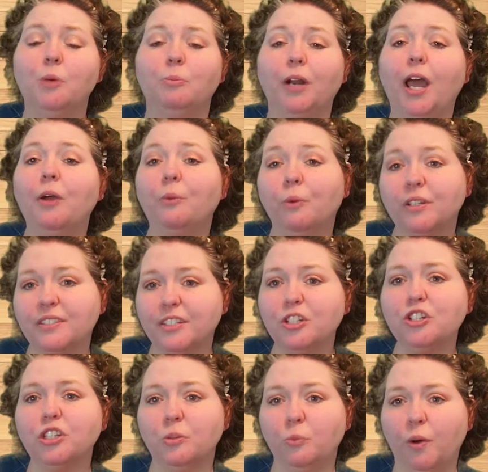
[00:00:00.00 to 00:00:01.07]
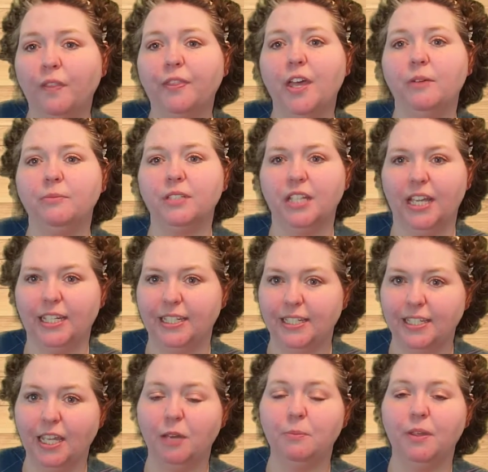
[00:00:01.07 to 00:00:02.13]
But I essentially want them to
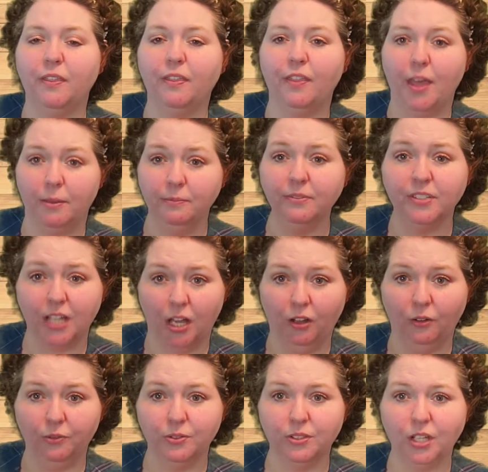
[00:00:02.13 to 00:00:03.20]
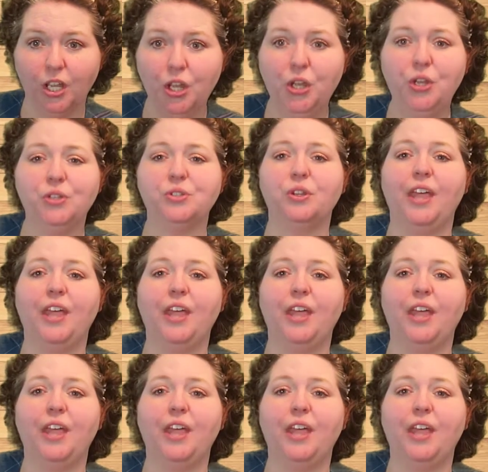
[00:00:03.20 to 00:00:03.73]
examine themselves so